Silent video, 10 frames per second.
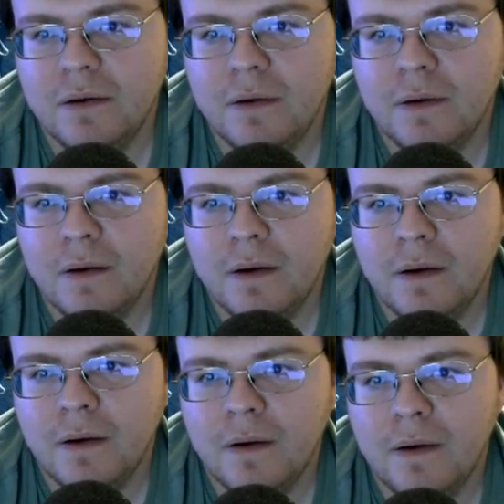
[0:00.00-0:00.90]

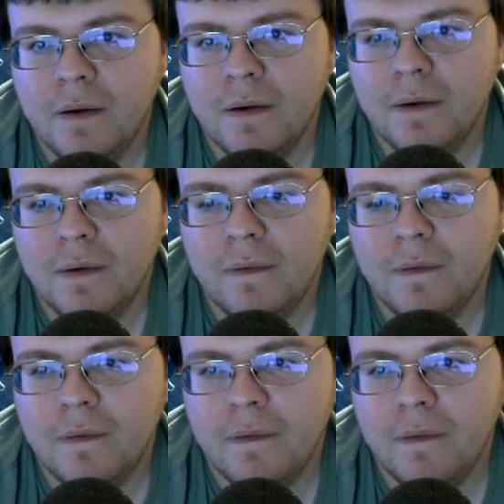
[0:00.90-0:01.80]

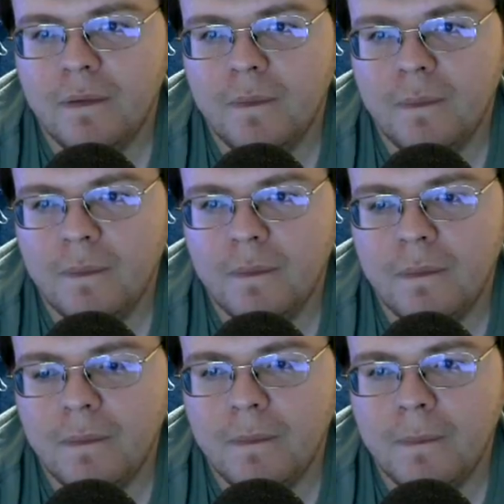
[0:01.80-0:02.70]

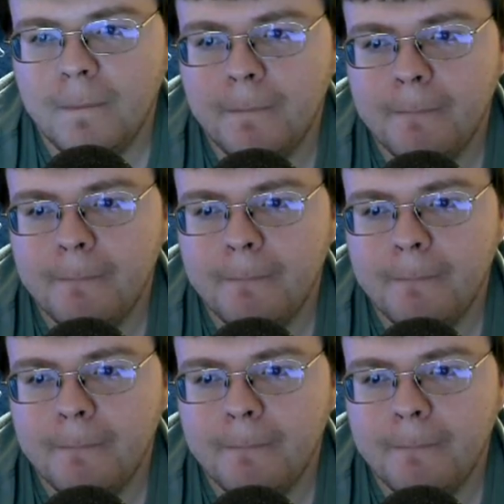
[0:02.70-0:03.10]
[no speech]